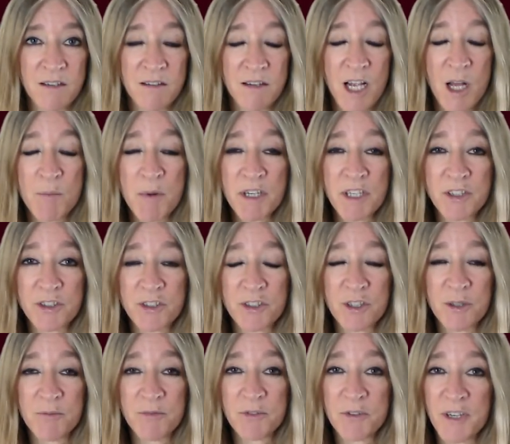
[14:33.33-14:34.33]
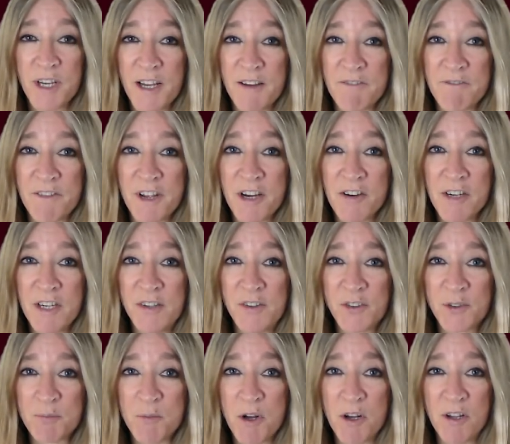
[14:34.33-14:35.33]
How about a term for a very
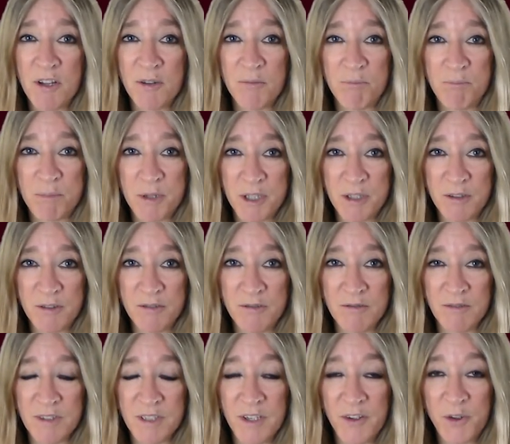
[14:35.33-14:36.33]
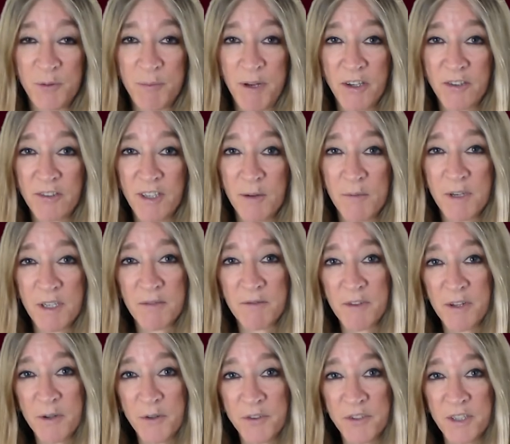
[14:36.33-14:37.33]
small bone, especially one of
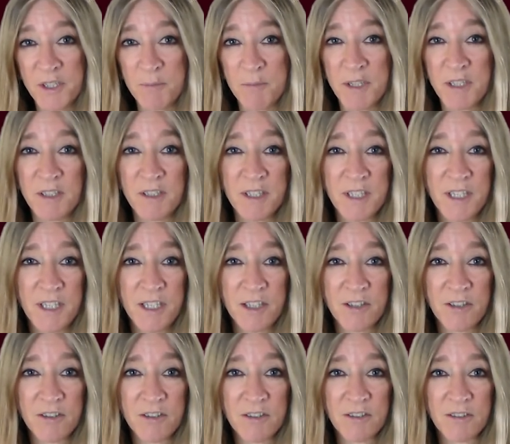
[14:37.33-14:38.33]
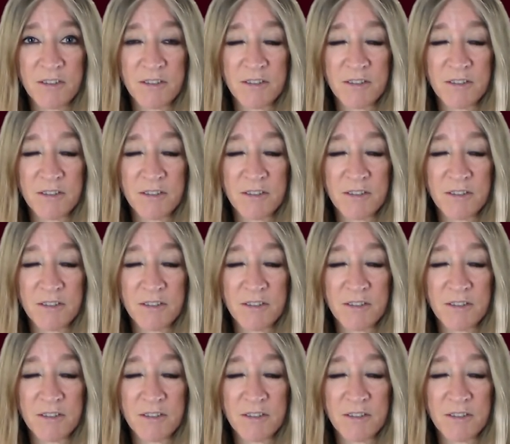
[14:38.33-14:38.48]
those in the middle ear?